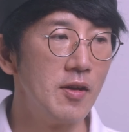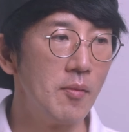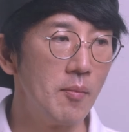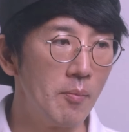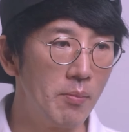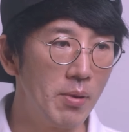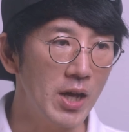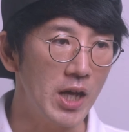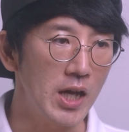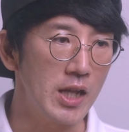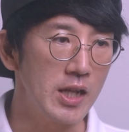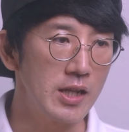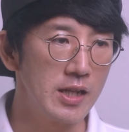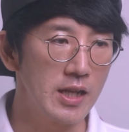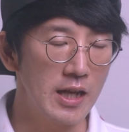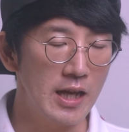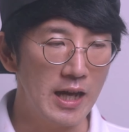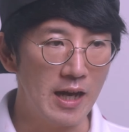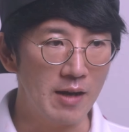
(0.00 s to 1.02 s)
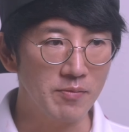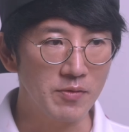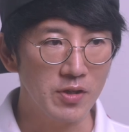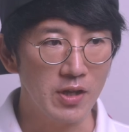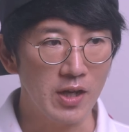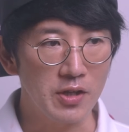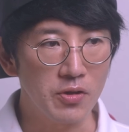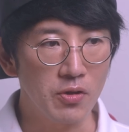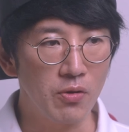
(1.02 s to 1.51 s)
But
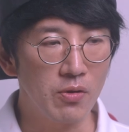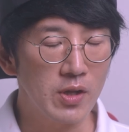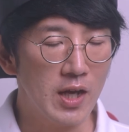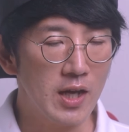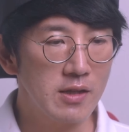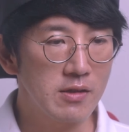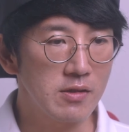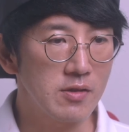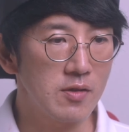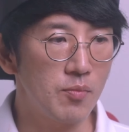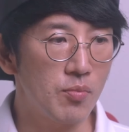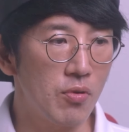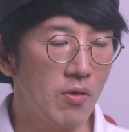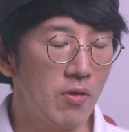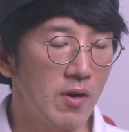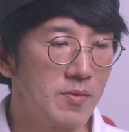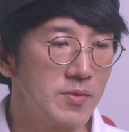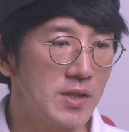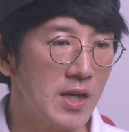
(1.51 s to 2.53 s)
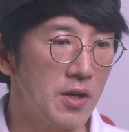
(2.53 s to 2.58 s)
after I know that the programs,